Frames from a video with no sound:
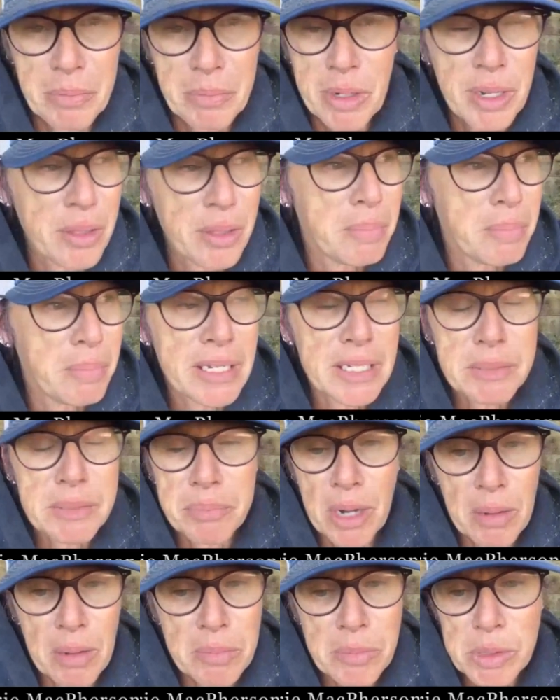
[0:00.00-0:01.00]
One of the biggest
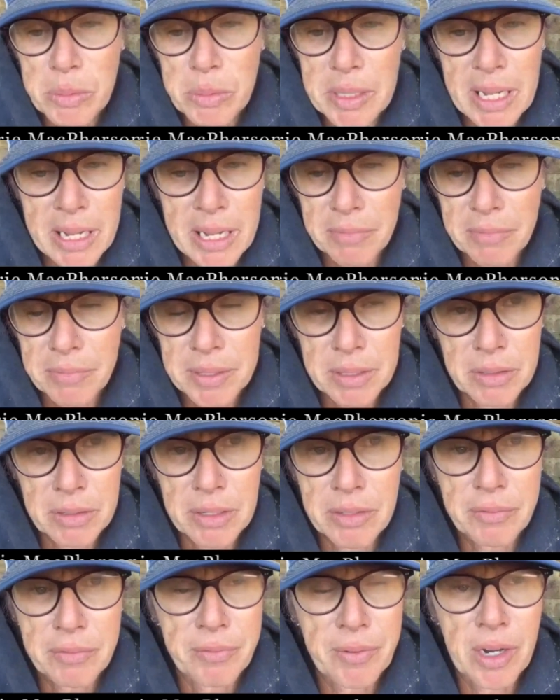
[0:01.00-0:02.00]
problems we have here
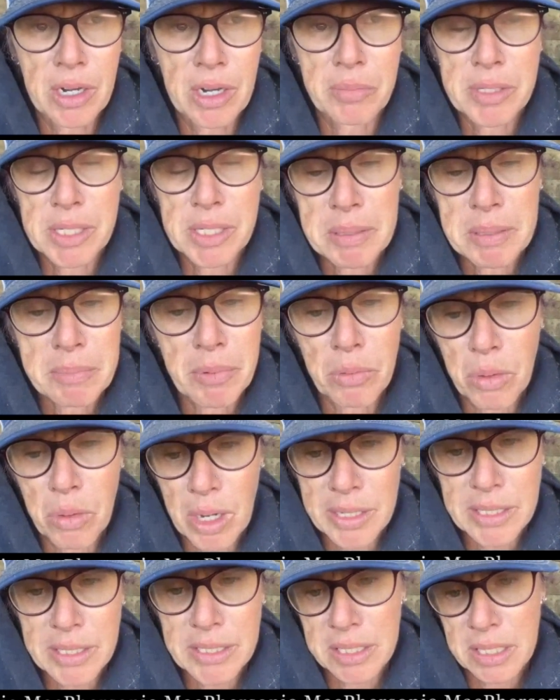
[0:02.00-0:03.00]
on the farm is people
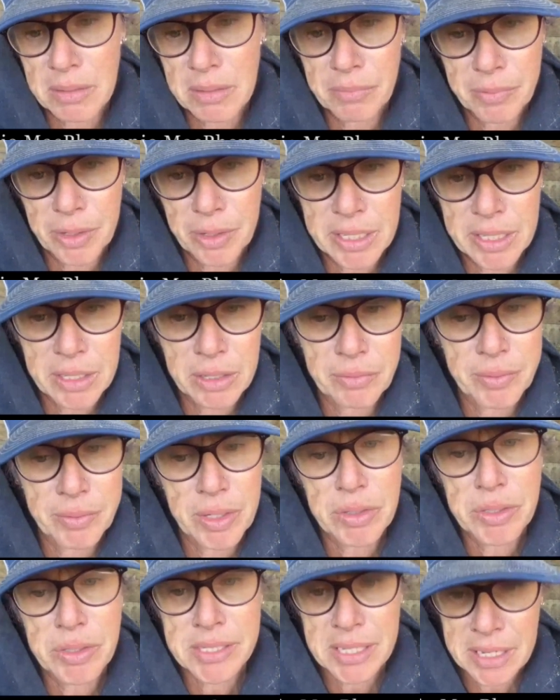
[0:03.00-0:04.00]
wanting to come for an
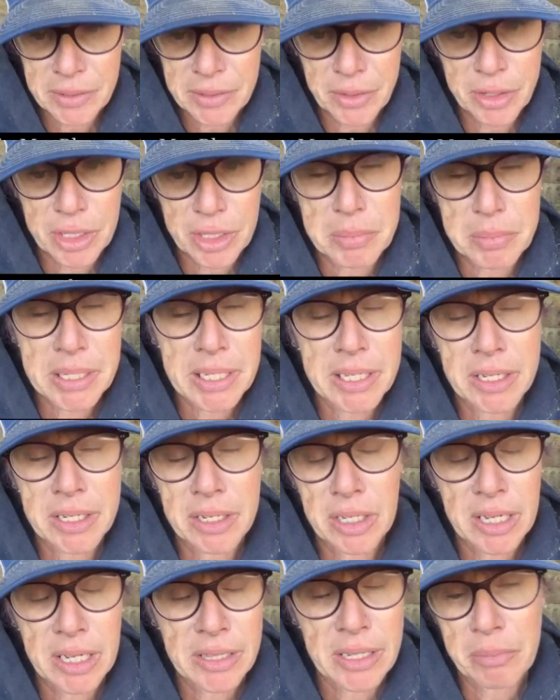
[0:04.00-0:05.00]
interview saying they're going to be
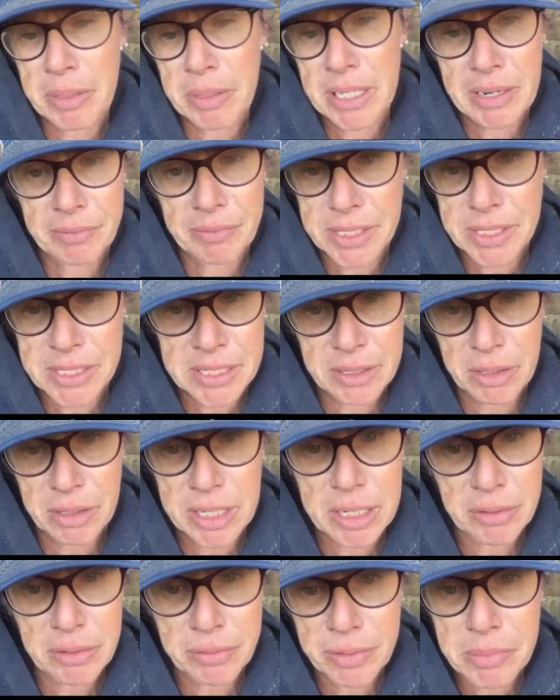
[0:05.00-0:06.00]
here and then we never see or
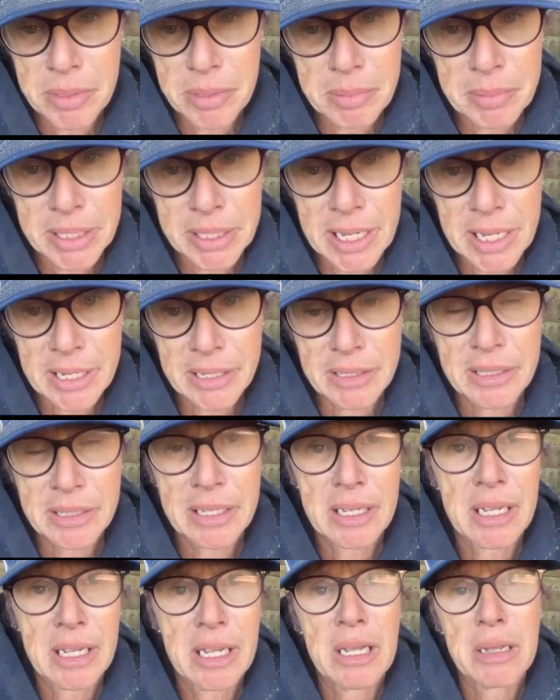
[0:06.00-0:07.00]
hear from them again.
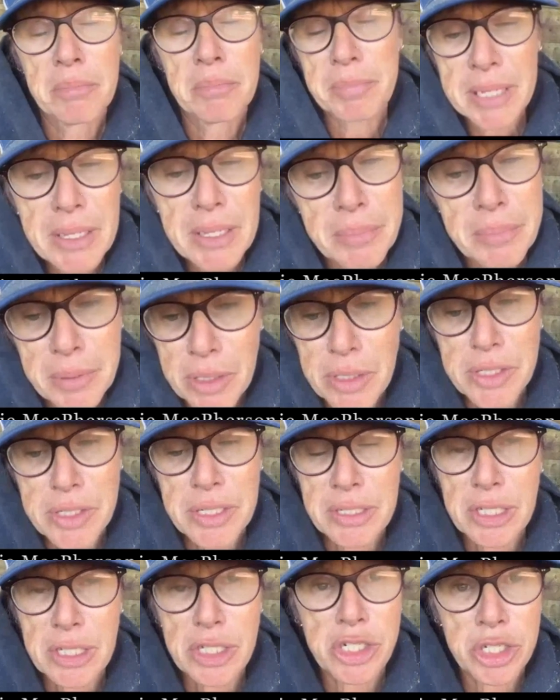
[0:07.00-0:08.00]
Be the
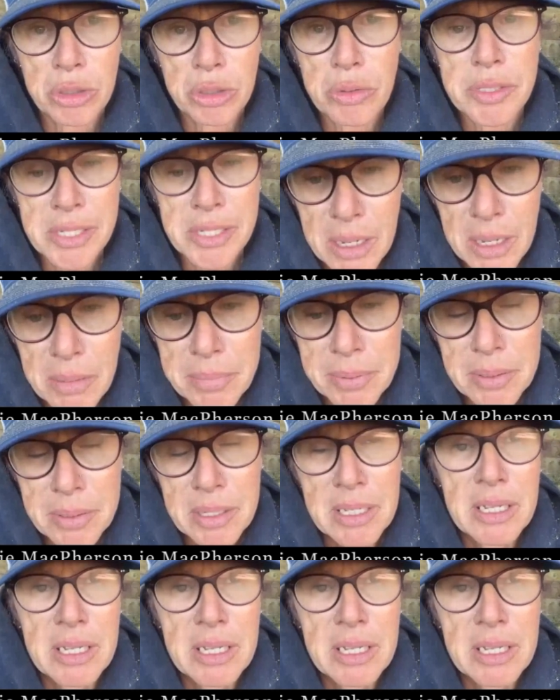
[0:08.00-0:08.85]
person that shows up.